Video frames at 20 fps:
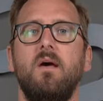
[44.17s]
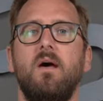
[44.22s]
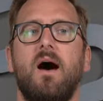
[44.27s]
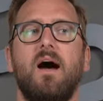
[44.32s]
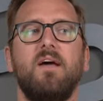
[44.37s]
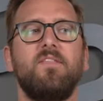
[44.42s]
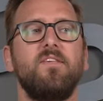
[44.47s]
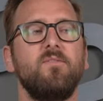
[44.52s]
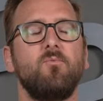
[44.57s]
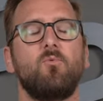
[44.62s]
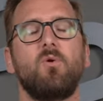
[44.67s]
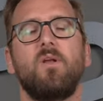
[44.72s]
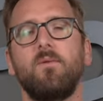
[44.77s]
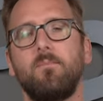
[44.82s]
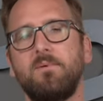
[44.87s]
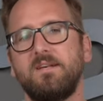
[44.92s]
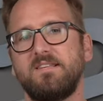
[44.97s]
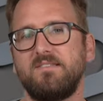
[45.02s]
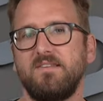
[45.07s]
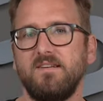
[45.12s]
I think one of the
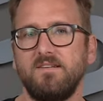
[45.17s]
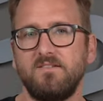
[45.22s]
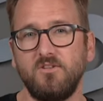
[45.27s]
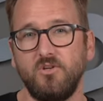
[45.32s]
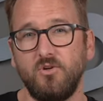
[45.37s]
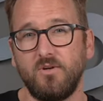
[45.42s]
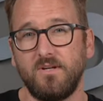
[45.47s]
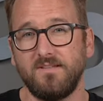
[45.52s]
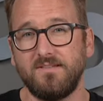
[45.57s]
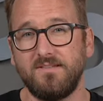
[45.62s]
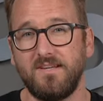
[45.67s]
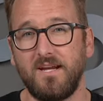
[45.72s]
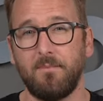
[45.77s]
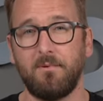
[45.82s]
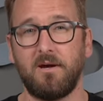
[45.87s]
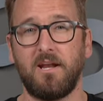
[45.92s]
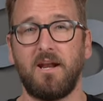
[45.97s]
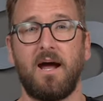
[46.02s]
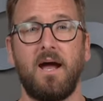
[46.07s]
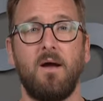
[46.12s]
best things that you can say
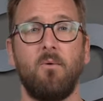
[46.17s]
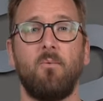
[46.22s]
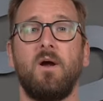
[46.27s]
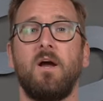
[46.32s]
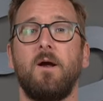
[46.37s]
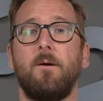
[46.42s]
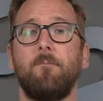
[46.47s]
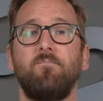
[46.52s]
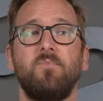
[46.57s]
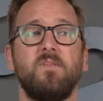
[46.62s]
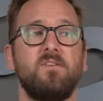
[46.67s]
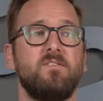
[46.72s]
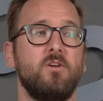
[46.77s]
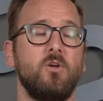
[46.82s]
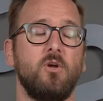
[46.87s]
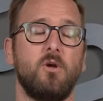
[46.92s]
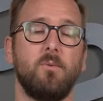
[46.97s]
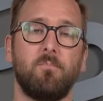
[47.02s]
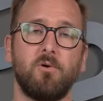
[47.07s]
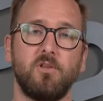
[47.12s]
about eyewear is that
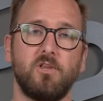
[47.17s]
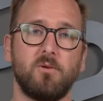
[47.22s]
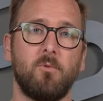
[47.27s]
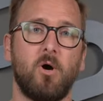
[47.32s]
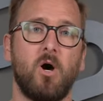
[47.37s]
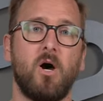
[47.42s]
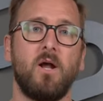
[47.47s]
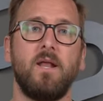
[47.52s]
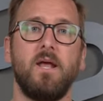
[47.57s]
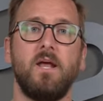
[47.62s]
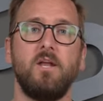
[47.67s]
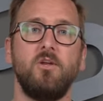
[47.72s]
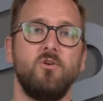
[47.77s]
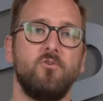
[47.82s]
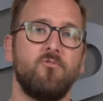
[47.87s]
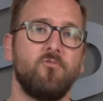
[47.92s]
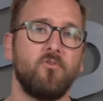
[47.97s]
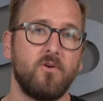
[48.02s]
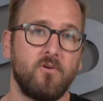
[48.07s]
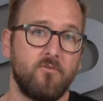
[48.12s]
you can put them on and you
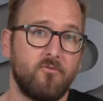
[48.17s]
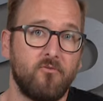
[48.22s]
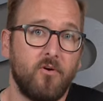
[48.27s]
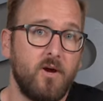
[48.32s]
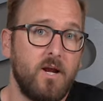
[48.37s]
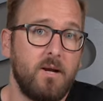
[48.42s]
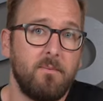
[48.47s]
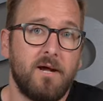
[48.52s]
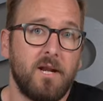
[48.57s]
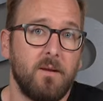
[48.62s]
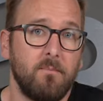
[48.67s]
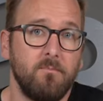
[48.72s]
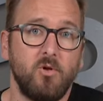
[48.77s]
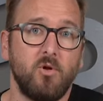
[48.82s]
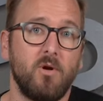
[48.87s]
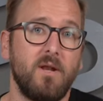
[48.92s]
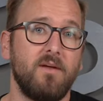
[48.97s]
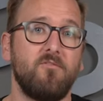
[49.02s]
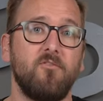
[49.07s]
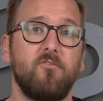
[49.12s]
forget about them. You
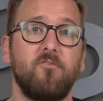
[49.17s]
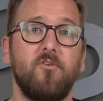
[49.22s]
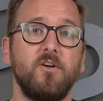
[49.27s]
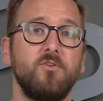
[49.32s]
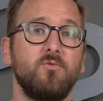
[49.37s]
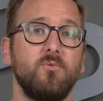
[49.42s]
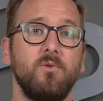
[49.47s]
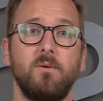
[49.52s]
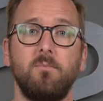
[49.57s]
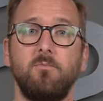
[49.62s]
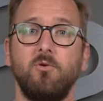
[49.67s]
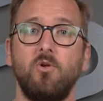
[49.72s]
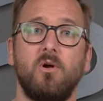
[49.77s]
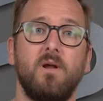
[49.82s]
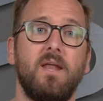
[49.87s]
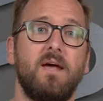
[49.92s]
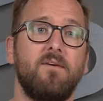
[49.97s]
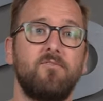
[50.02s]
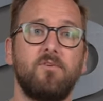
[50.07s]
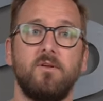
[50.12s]
don't have to fuss with them. You
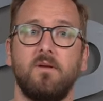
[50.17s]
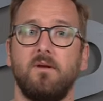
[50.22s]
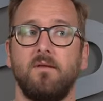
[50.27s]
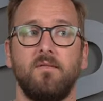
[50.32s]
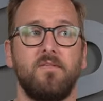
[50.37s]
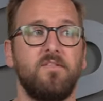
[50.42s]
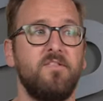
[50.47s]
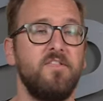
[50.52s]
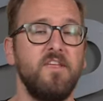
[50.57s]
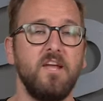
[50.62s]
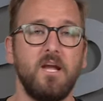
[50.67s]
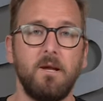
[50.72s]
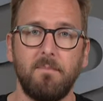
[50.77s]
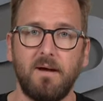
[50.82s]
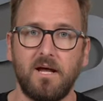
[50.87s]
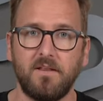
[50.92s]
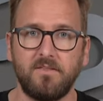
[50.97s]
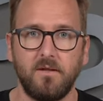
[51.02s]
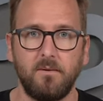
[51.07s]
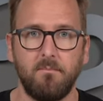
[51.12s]
don't have to think
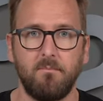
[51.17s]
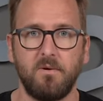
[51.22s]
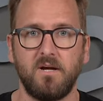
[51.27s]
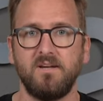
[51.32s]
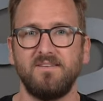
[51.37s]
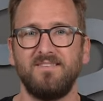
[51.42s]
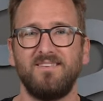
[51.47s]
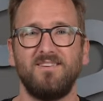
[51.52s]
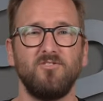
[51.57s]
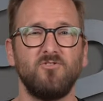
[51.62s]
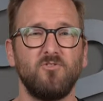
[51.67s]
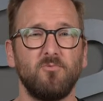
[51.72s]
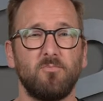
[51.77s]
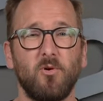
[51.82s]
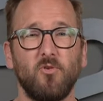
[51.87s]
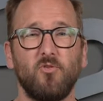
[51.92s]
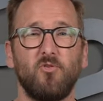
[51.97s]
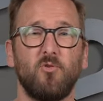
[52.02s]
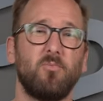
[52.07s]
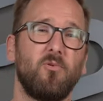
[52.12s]
about them because they're
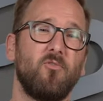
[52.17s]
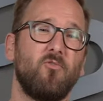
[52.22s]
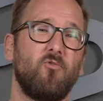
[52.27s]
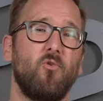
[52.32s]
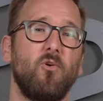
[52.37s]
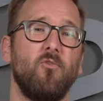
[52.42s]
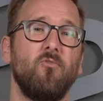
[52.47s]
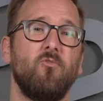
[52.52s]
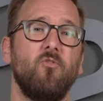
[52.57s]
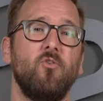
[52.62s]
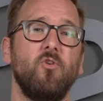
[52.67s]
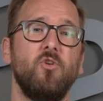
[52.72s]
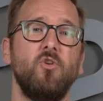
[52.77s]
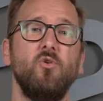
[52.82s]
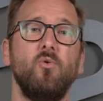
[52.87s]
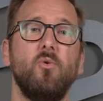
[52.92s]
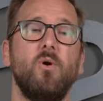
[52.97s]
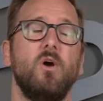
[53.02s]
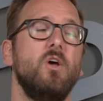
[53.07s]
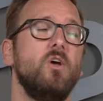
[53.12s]
supposed to perform for
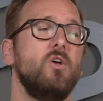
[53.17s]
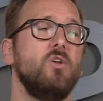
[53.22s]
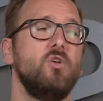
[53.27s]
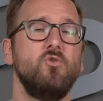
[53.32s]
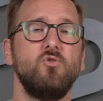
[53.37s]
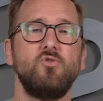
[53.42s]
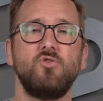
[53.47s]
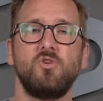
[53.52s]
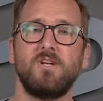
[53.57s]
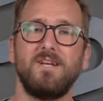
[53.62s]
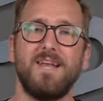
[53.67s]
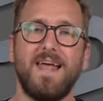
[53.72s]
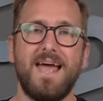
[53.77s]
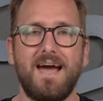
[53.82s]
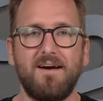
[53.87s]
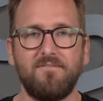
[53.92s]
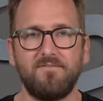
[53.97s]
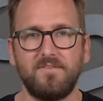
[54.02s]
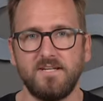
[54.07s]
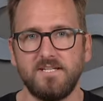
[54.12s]
you. You shouldn't
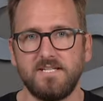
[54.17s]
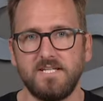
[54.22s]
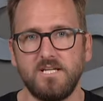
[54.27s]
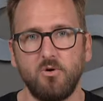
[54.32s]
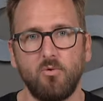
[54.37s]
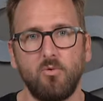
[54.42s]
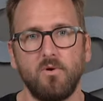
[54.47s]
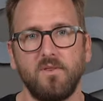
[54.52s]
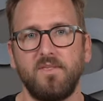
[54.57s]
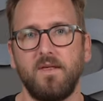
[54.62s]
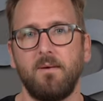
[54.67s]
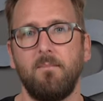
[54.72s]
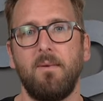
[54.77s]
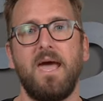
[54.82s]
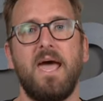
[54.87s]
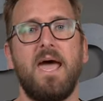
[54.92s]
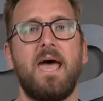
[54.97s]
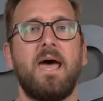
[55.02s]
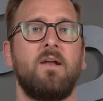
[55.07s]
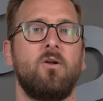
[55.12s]
have to deal with them
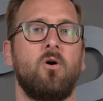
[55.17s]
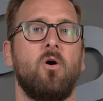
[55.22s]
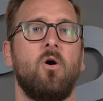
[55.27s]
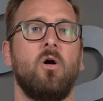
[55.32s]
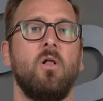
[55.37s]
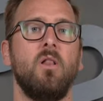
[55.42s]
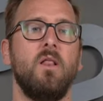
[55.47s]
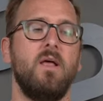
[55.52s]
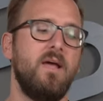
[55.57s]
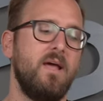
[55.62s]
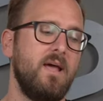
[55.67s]
at all.